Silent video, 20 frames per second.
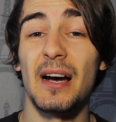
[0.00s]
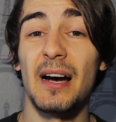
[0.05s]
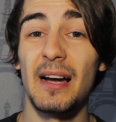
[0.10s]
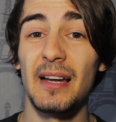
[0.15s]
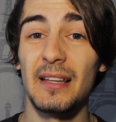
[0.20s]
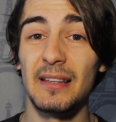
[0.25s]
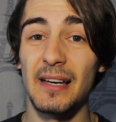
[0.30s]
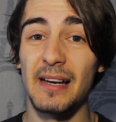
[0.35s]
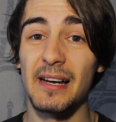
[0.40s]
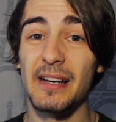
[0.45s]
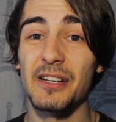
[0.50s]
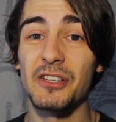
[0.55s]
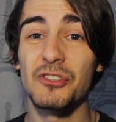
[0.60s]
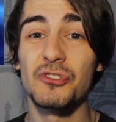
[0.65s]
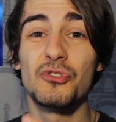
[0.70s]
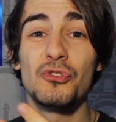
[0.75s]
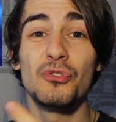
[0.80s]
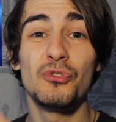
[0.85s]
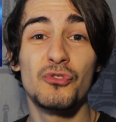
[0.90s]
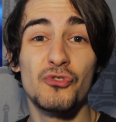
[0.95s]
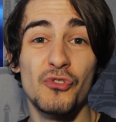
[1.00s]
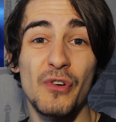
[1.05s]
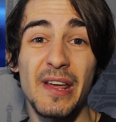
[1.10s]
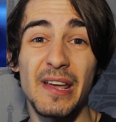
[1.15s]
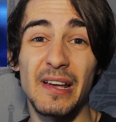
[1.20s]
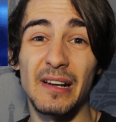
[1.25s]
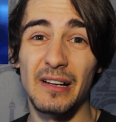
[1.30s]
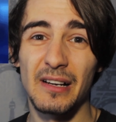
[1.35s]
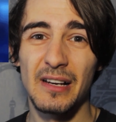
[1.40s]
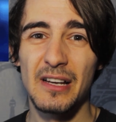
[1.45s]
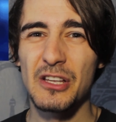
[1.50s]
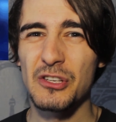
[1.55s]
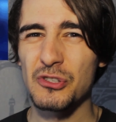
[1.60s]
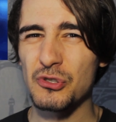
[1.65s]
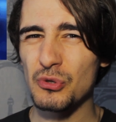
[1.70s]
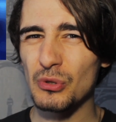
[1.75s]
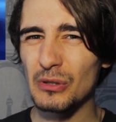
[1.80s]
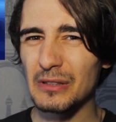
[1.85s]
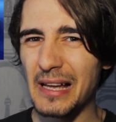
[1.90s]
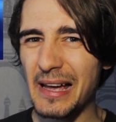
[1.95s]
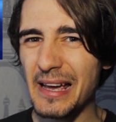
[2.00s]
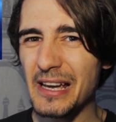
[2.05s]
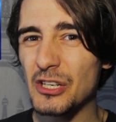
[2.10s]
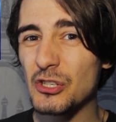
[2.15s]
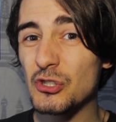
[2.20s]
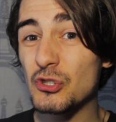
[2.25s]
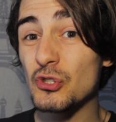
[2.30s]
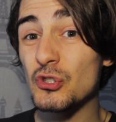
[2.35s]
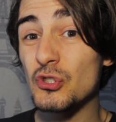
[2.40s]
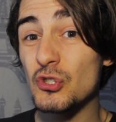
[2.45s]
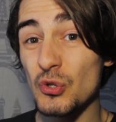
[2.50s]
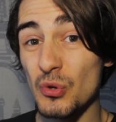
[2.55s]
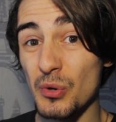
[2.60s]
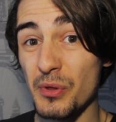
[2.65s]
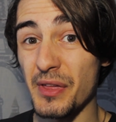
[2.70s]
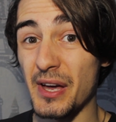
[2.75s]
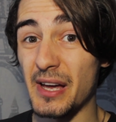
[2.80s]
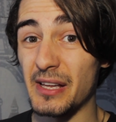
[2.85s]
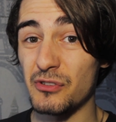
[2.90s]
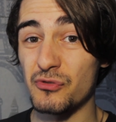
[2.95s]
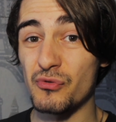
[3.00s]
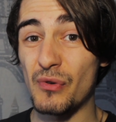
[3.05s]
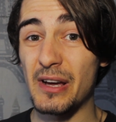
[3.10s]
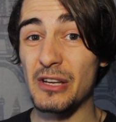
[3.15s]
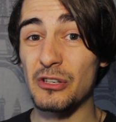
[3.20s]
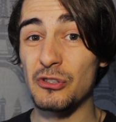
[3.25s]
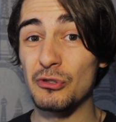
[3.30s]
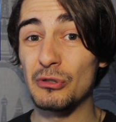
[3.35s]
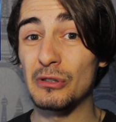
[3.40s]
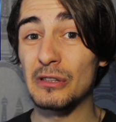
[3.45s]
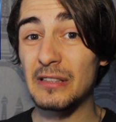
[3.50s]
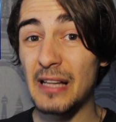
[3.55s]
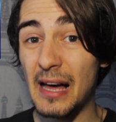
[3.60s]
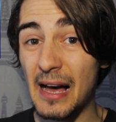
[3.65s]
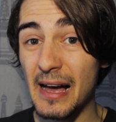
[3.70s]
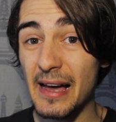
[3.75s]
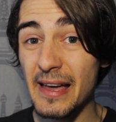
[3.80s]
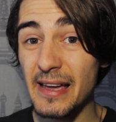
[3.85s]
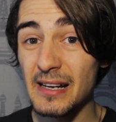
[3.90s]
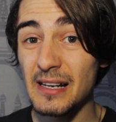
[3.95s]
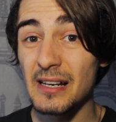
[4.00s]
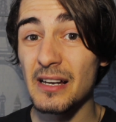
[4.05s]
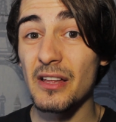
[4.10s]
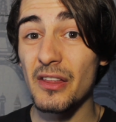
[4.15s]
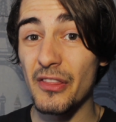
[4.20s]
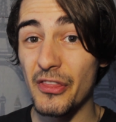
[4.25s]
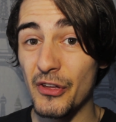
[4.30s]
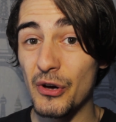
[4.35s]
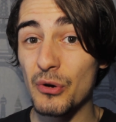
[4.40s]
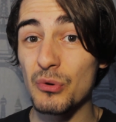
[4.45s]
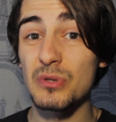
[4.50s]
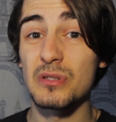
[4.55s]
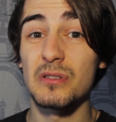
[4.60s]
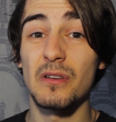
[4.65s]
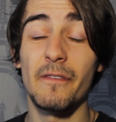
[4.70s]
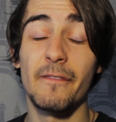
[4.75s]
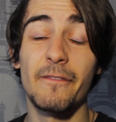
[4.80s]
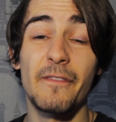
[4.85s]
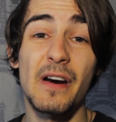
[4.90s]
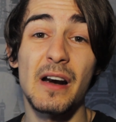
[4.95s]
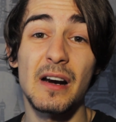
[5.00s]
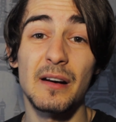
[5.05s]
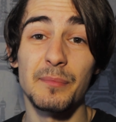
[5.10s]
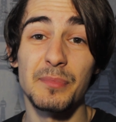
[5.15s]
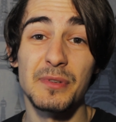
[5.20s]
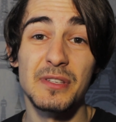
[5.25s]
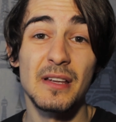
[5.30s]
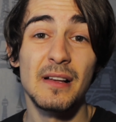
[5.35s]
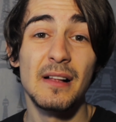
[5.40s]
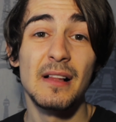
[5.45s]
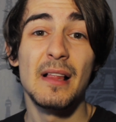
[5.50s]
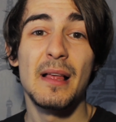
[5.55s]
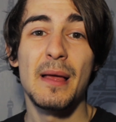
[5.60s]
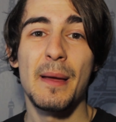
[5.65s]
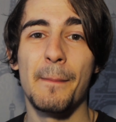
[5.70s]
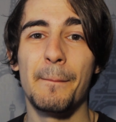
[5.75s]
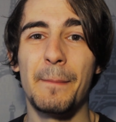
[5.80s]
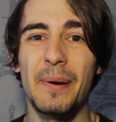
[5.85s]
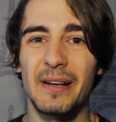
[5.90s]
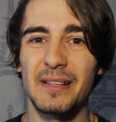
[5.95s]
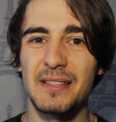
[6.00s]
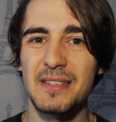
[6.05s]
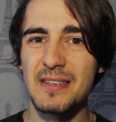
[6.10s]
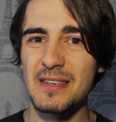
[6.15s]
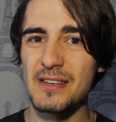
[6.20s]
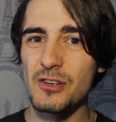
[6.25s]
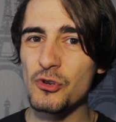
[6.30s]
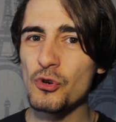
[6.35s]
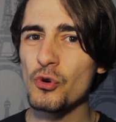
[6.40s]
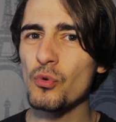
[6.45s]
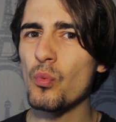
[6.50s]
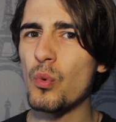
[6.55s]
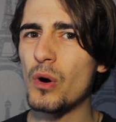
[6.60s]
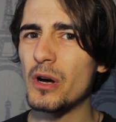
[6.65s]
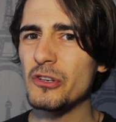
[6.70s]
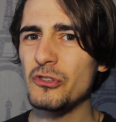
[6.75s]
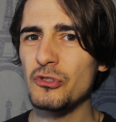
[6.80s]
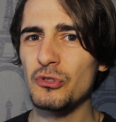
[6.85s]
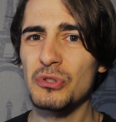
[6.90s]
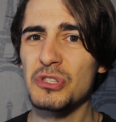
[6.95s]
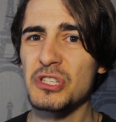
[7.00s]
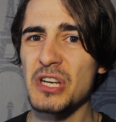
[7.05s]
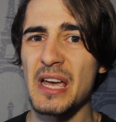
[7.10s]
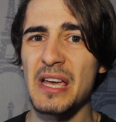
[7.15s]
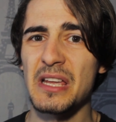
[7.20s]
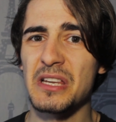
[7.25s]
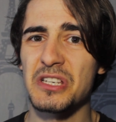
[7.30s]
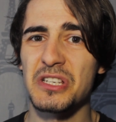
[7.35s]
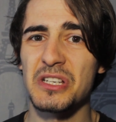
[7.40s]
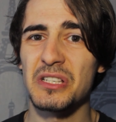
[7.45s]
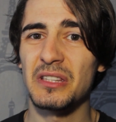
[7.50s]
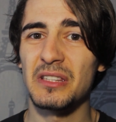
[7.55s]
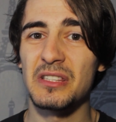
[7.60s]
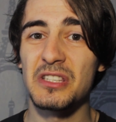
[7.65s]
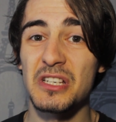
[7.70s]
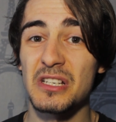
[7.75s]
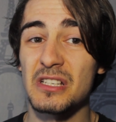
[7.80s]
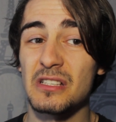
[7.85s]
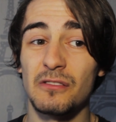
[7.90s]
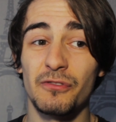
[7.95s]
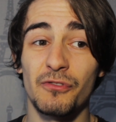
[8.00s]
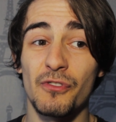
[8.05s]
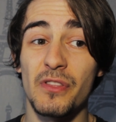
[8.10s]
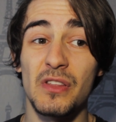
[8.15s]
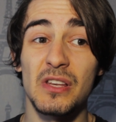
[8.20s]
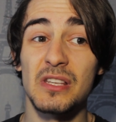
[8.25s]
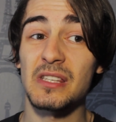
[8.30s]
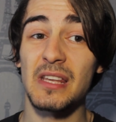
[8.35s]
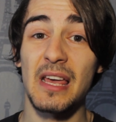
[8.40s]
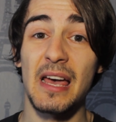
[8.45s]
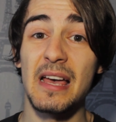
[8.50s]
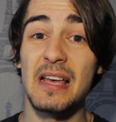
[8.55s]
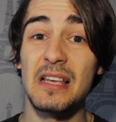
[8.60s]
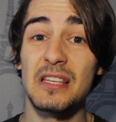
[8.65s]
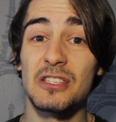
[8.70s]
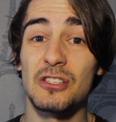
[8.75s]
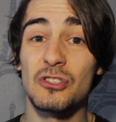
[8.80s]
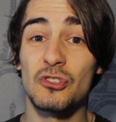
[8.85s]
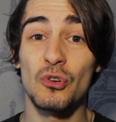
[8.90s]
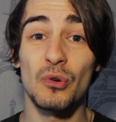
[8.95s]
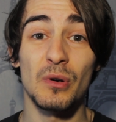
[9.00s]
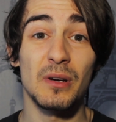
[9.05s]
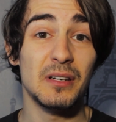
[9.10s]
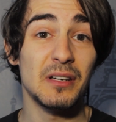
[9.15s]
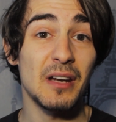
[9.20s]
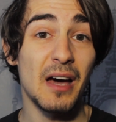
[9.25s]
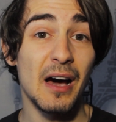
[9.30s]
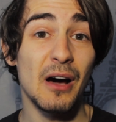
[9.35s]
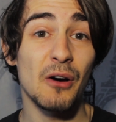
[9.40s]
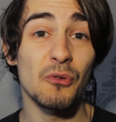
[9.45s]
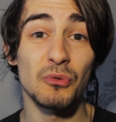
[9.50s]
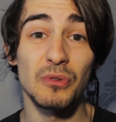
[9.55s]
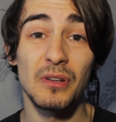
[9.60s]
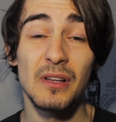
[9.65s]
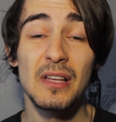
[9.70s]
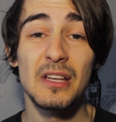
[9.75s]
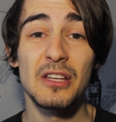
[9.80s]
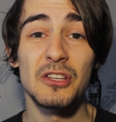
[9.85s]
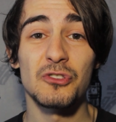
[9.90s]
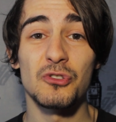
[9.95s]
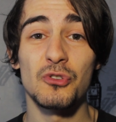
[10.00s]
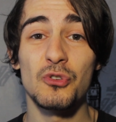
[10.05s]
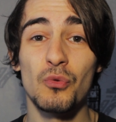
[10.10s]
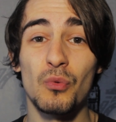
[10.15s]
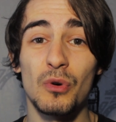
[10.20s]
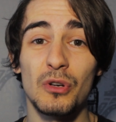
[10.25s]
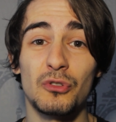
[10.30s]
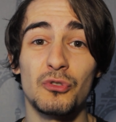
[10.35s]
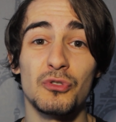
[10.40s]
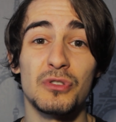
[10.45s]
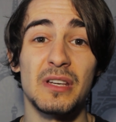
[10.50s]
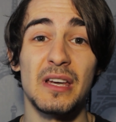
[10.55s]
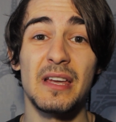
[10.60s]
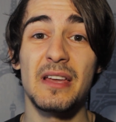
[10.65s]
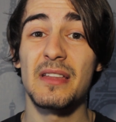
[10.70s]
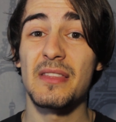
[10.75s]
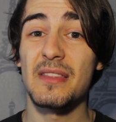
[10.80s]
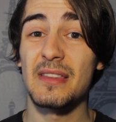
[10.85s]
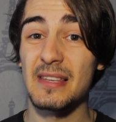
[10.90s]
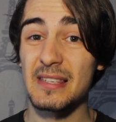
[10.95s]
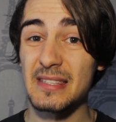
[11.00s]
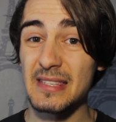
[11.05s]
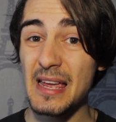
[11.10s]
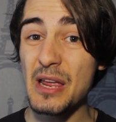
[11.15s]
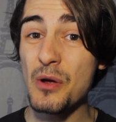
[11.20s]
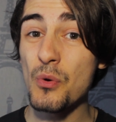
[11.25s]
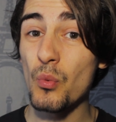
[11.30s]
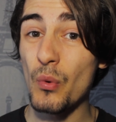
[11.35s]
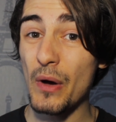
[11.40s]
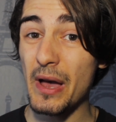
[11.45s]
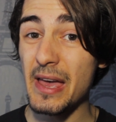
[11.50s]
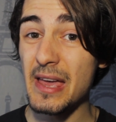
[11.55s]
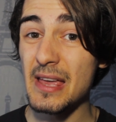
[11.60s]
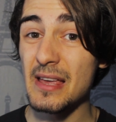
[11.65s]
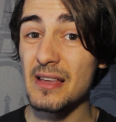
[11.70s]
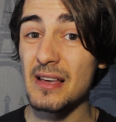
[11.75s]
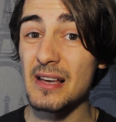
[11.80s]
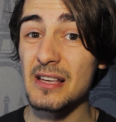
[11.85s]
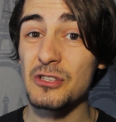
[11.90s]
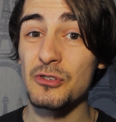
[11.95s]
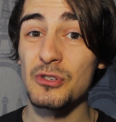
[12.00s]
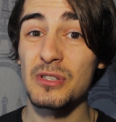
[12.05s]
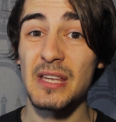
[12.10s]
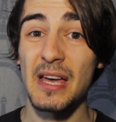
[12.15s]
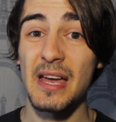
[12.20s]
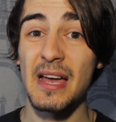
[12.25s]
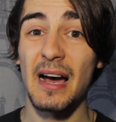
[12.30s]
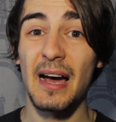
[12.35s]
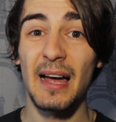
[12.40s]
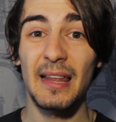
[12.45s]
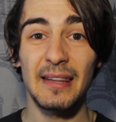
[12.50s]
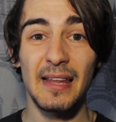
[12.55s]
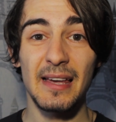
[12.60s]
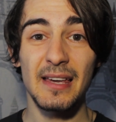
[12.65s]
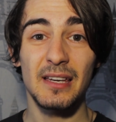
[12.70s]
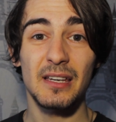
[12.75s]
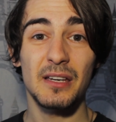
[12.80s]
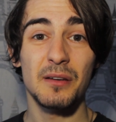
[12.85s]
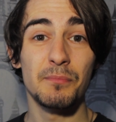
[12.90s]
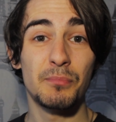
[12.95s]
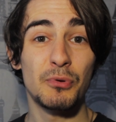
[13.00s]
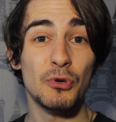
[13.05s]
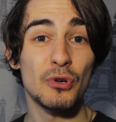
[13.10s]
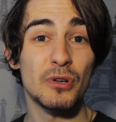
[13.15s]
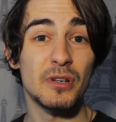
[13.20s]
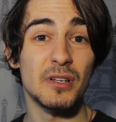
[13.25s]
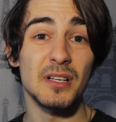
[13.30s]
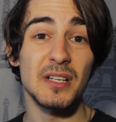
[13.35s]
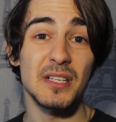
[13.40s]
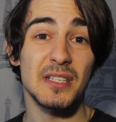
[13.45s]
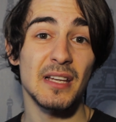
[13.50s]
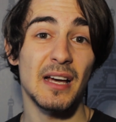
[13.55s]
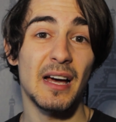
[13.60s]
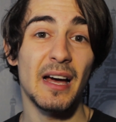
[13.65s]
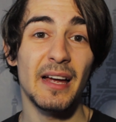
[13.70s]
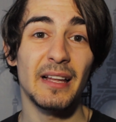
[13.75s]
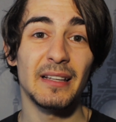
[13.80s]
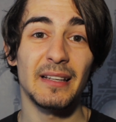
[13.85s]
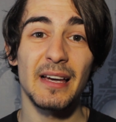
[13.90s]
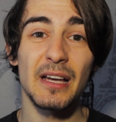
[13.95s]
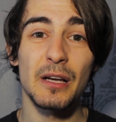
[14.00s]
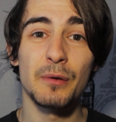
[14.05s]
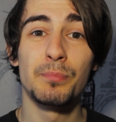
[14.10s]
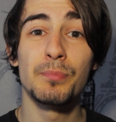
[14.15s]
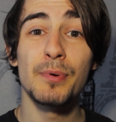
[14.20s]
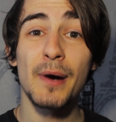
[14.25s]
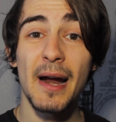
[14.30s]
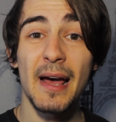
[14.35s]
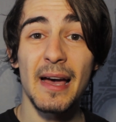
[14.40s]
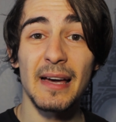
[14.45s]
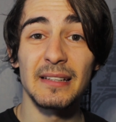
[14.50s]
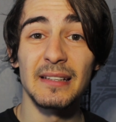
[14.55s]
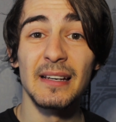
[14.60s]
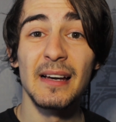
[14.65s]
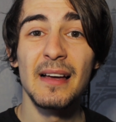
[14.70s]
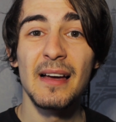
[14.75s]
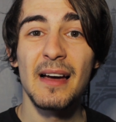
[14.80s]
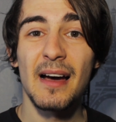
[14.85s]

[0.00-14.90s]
I like to drink. So you like to do that, right? You like those verbs. But you want to change it just for this case to a noun. So you want to say the same way as you say, I like computers, I like bread,